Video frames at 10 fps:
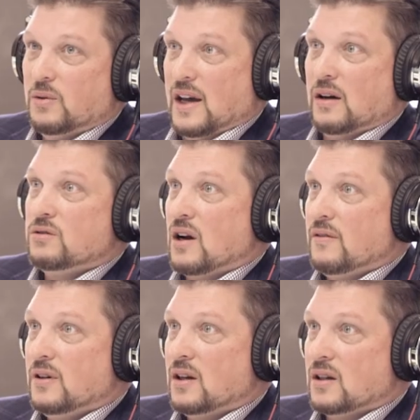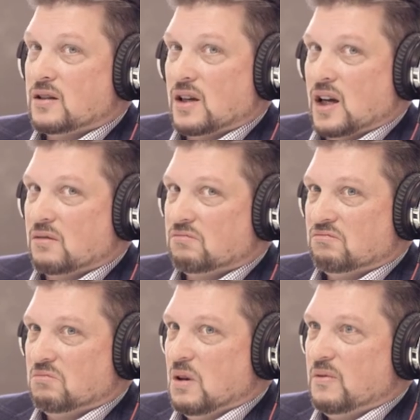know, without traffic, it's yeah. like
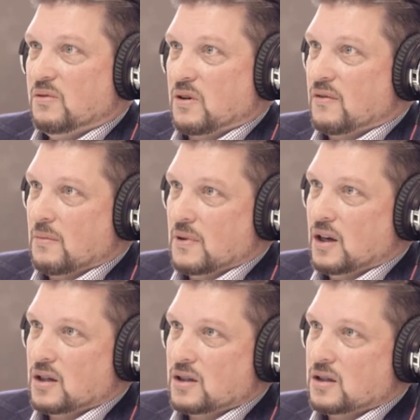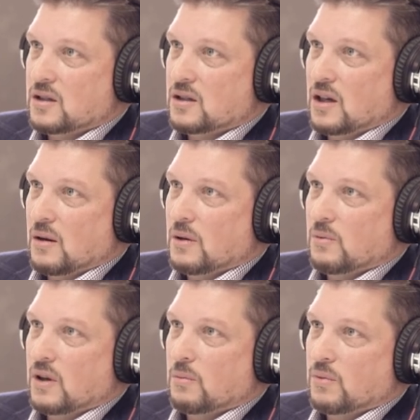maybe 45 minutes. It's I
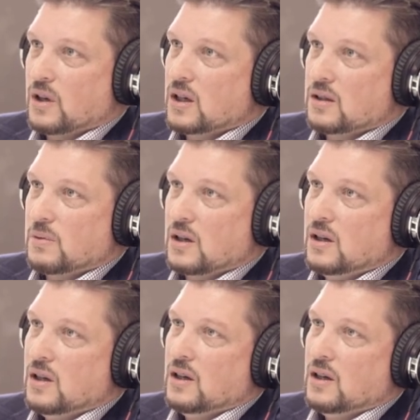mean, we can breeze, but